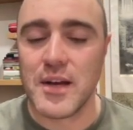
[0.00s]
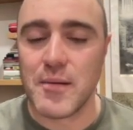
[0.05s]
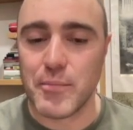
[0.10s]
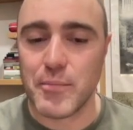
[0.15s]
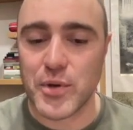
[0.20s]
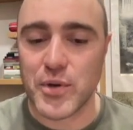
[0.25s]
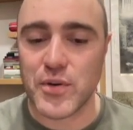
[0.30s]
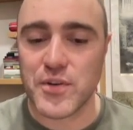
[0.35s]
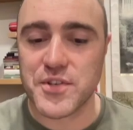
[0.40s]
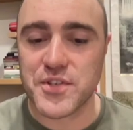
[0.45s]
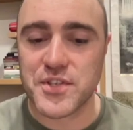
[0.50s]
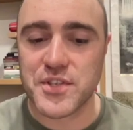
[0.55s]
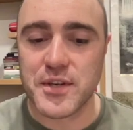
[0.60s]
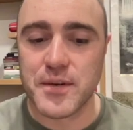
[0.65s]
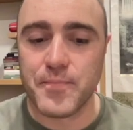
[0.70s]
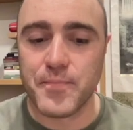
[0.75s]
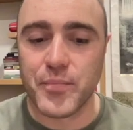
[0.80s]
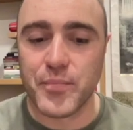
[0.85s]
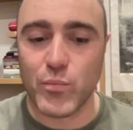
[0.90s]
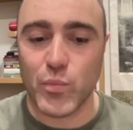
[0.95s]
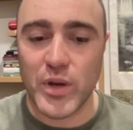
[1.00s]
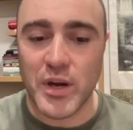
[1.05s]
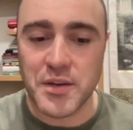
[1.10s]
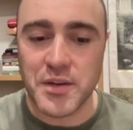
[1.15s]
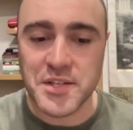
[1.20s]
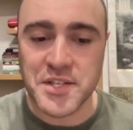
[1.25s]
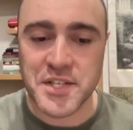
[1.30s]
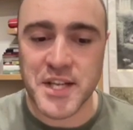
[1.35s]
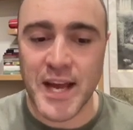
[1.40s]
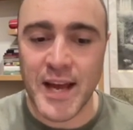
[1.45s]
because we
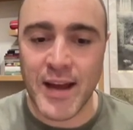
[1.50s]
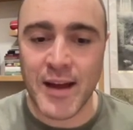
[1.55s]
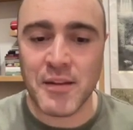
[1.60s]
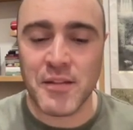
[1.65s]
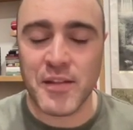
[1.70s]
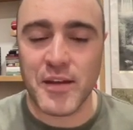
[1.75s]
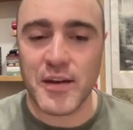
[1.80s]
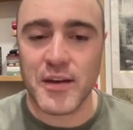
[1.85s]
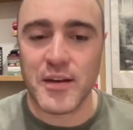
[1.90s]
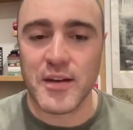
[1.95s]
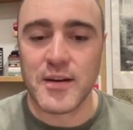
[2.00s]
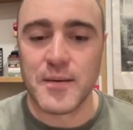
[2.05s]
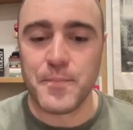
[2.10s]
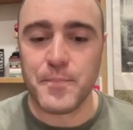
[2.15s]
understand that